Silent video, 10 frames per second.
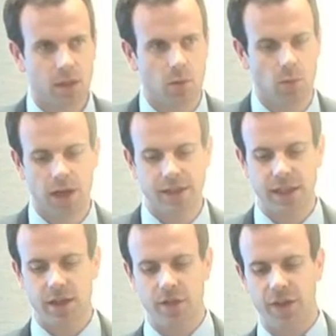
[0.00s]
Wide
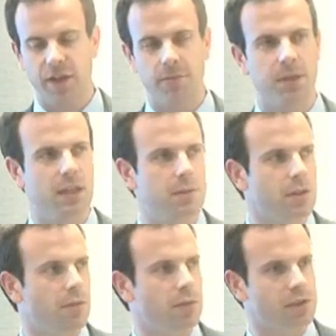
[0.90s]
data, if I have P
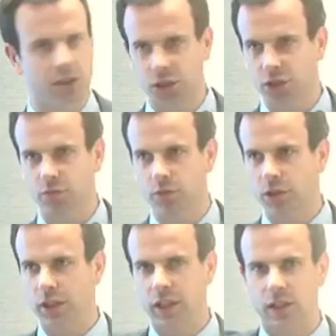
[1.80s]
observables, it's just really,